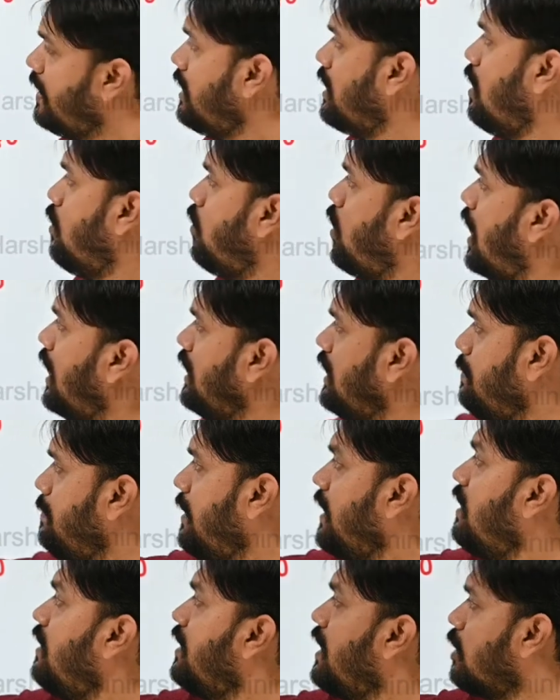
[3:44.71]
Anyhow,
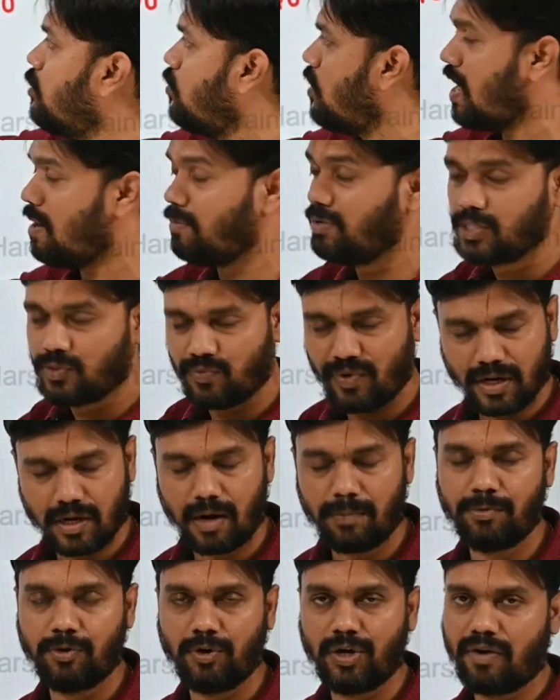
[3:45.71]
ultimately requirements will
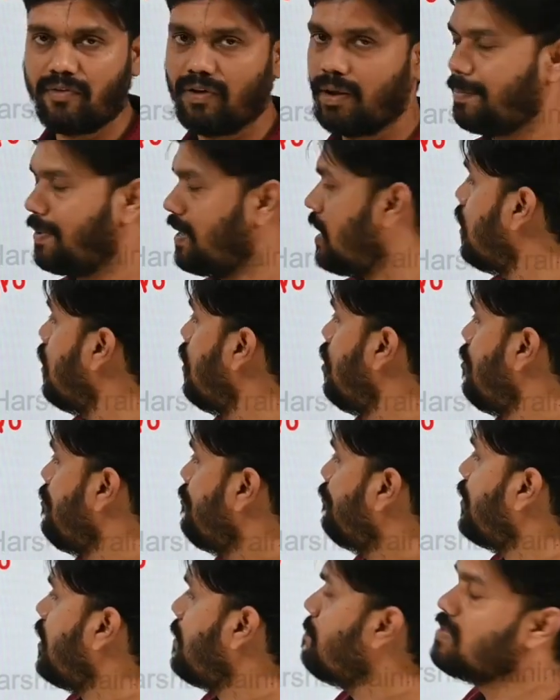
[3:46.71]
come to developer
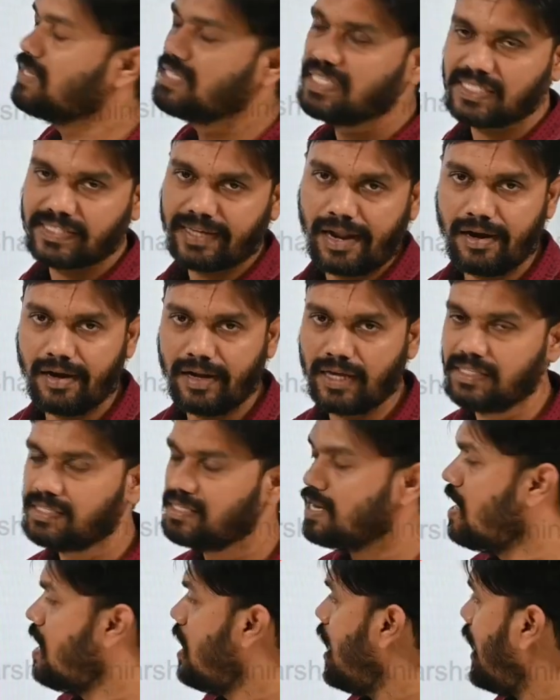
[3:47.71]
from business
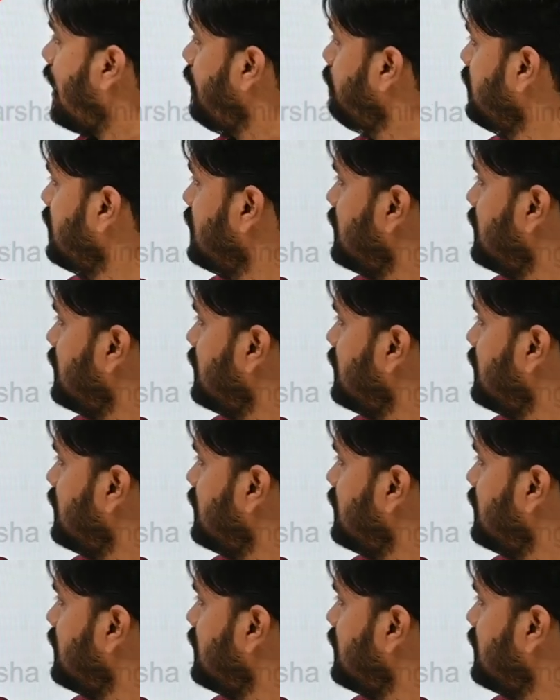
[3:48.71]
analyst and